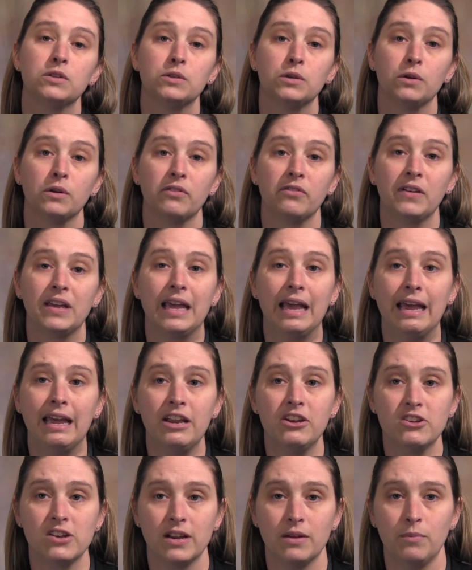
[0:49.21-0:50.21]

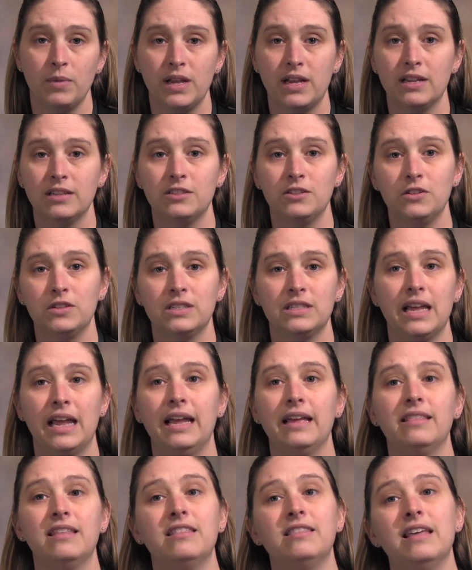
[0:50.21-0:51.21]
certification because they're
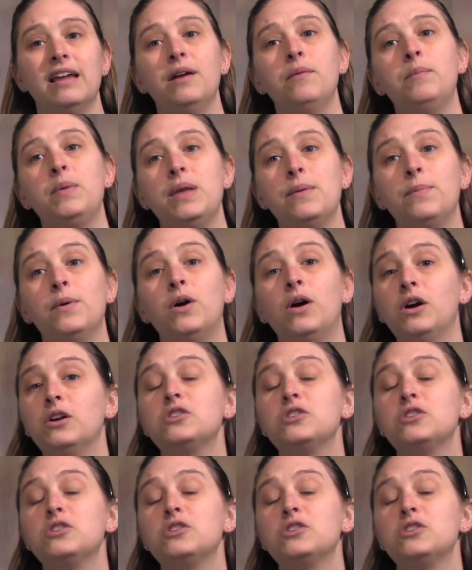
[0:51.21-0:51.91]
saying that their people